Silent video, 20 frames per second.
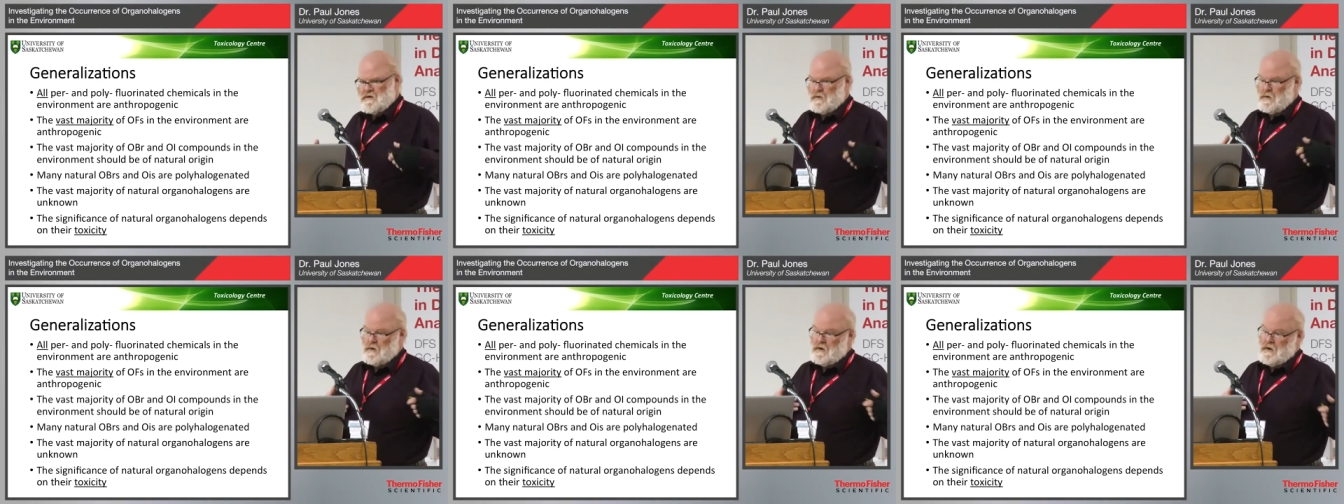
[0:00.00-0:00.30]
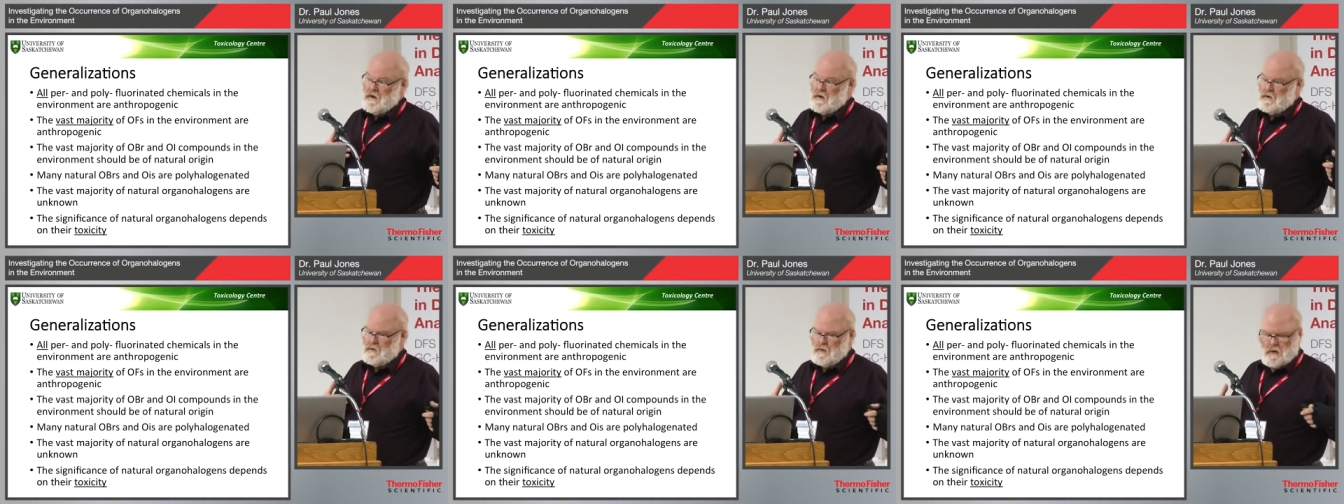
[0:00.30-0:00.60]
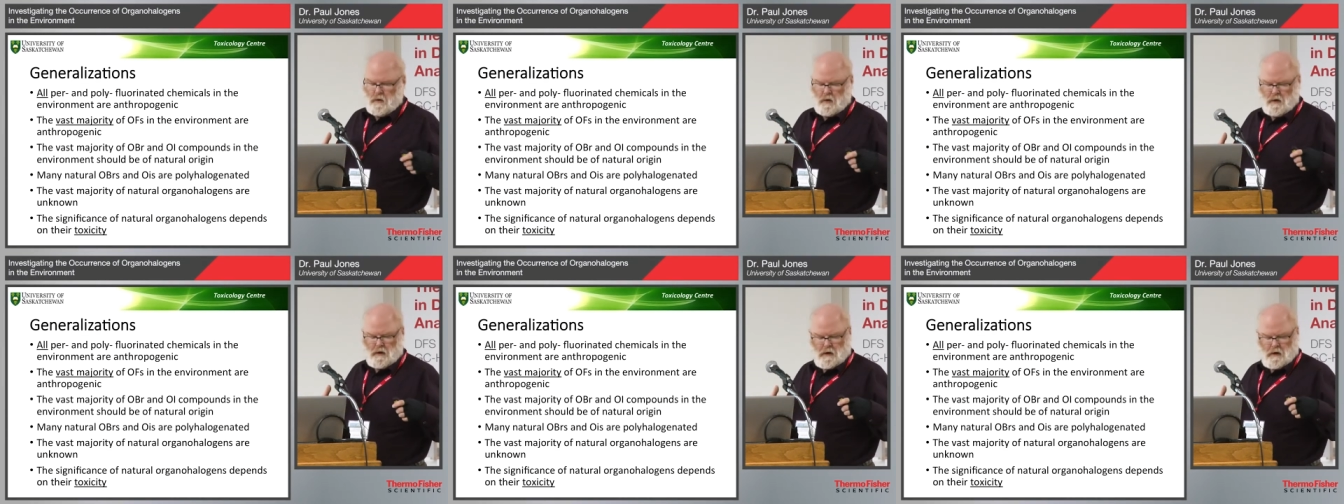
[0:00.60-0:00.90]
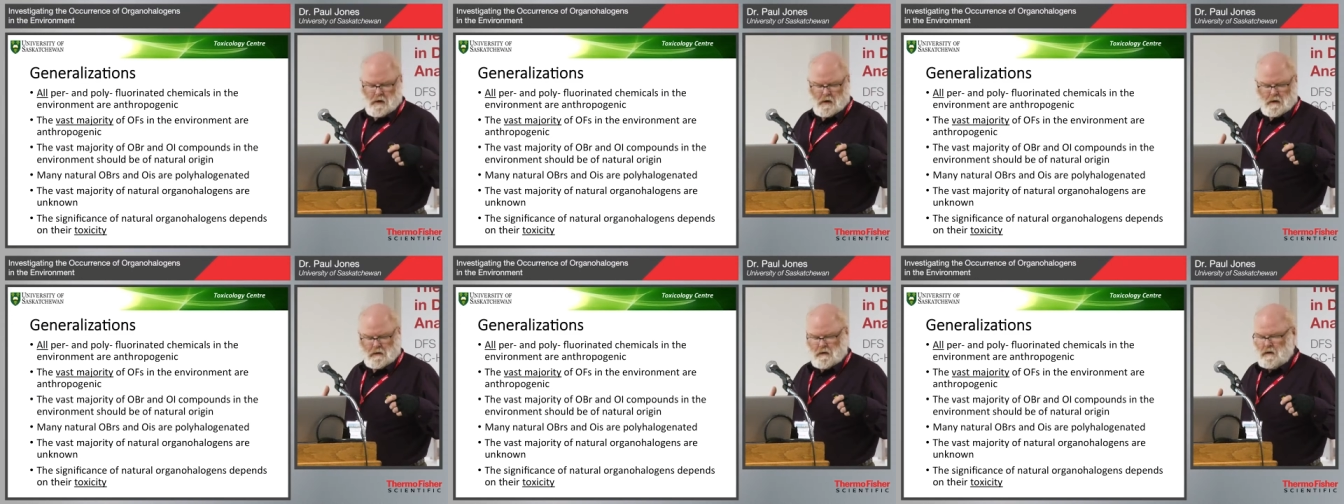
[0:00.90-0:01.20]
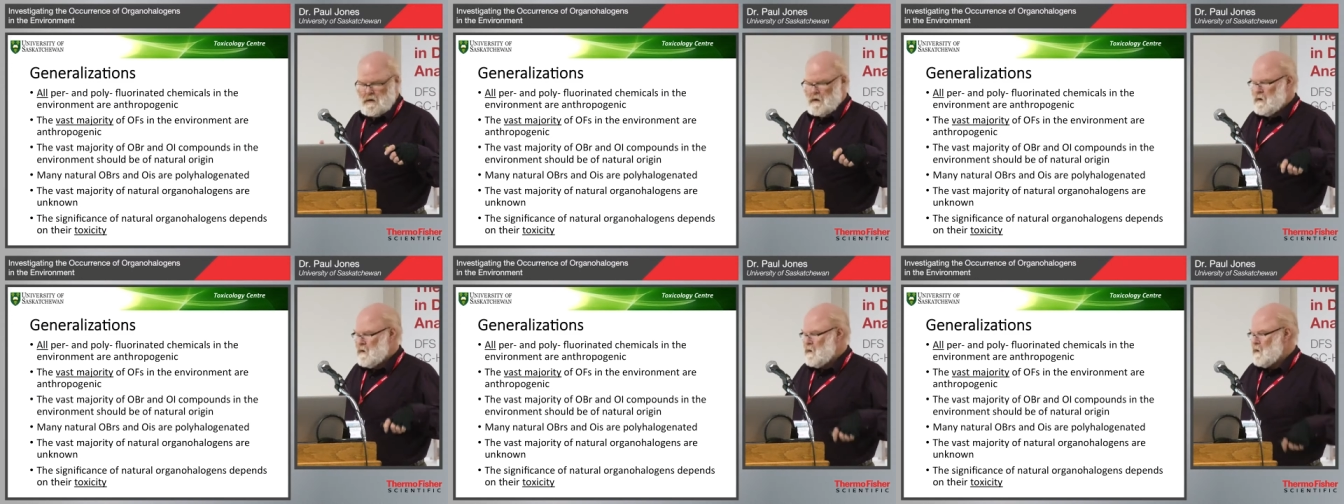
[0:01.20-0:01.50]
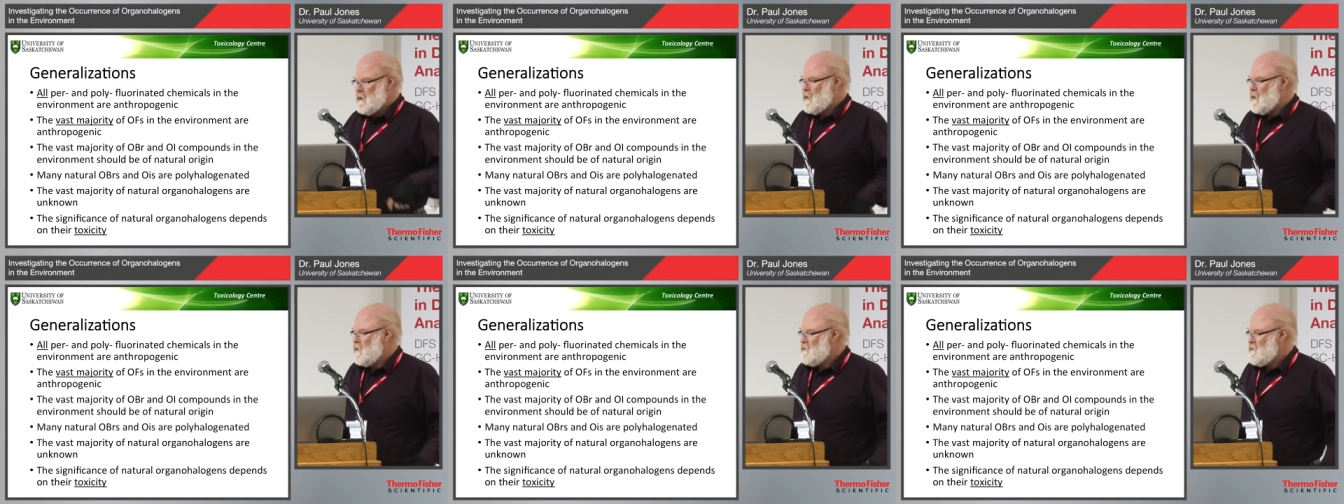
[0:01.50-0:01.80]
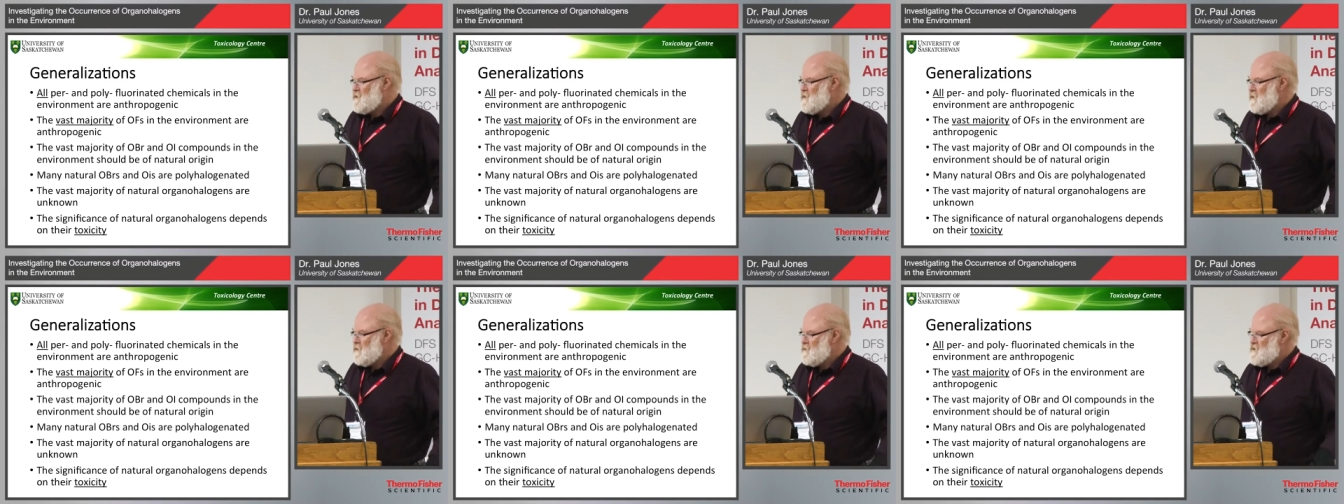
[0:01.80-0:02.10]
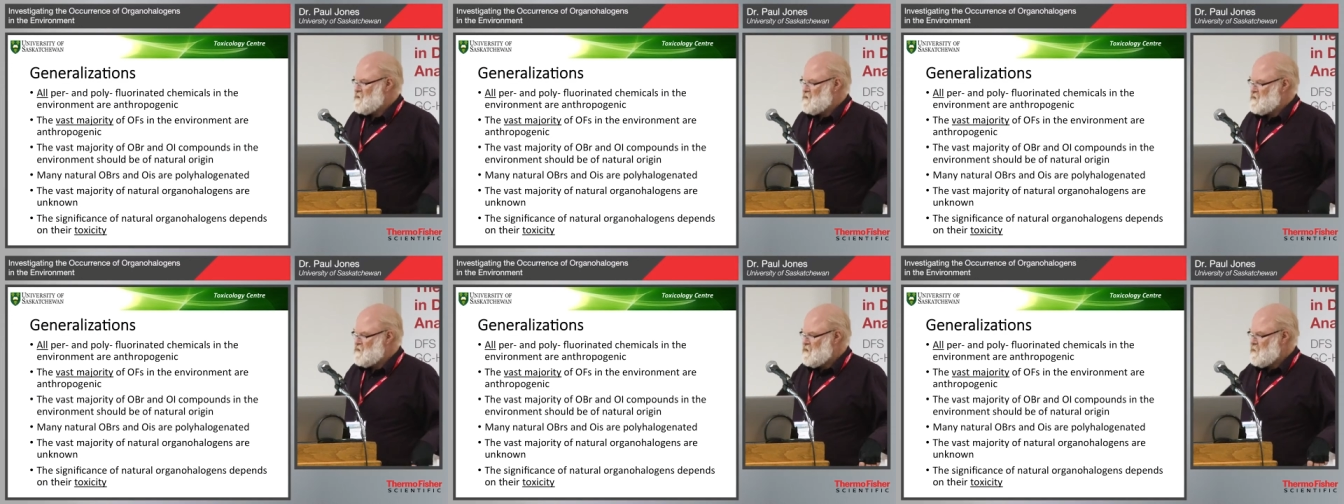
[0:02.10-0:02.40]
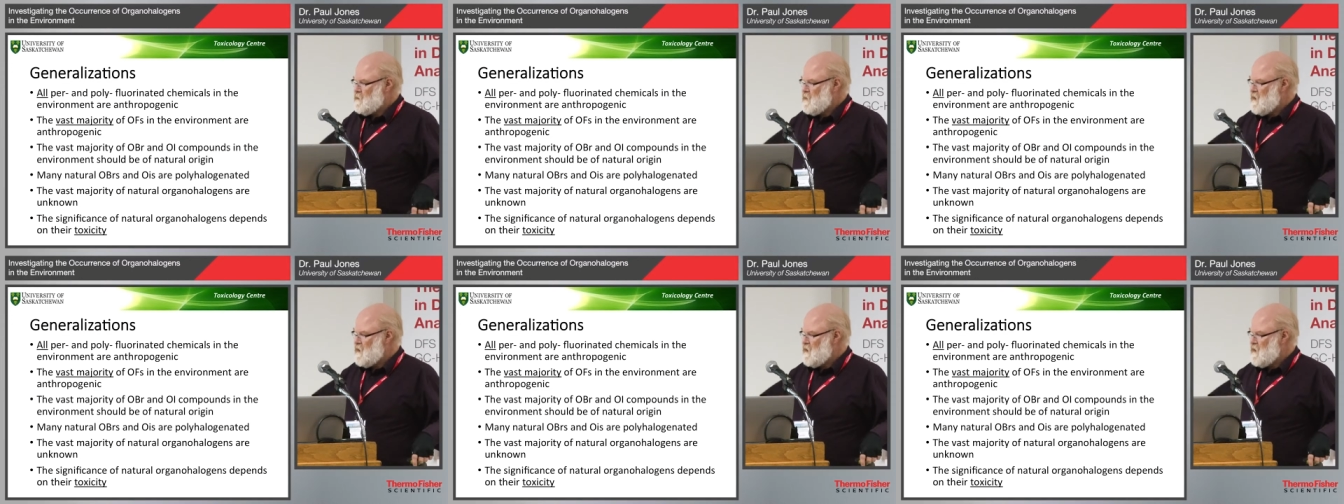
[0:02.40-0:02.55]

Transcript: and we're now doing work on, on the toxicity.